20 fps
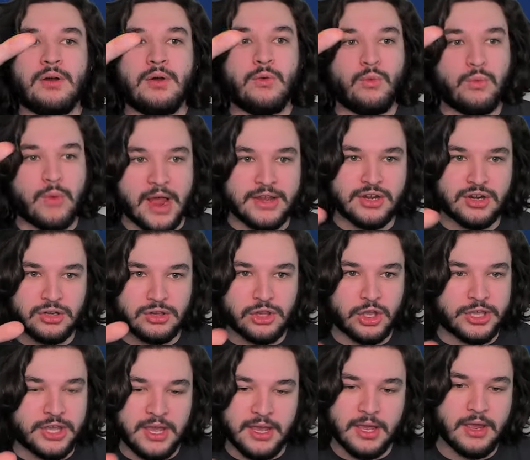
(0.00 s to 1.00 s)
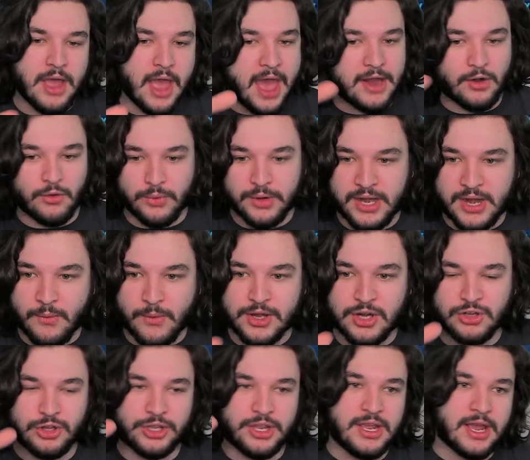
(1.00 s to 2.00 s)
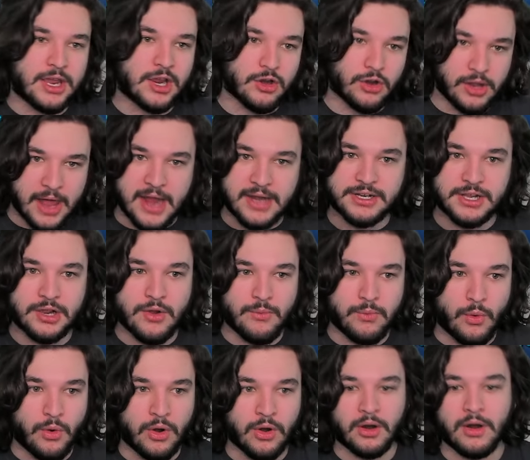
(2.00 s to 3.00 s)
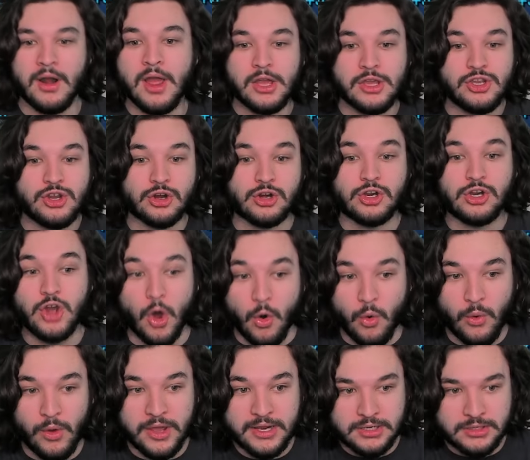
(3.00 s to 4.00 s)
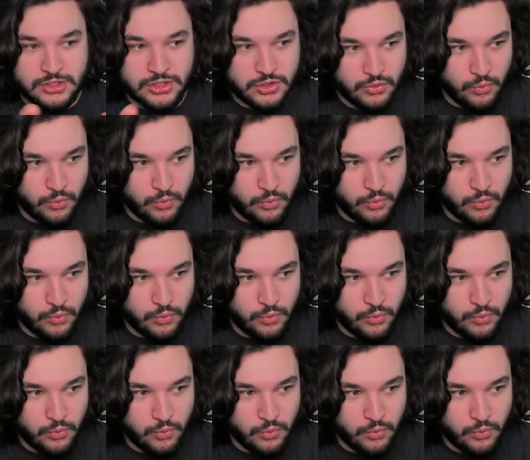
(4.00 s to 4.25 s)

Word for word: when you're looking at Arena, when you're looking at Galactic War, you're going to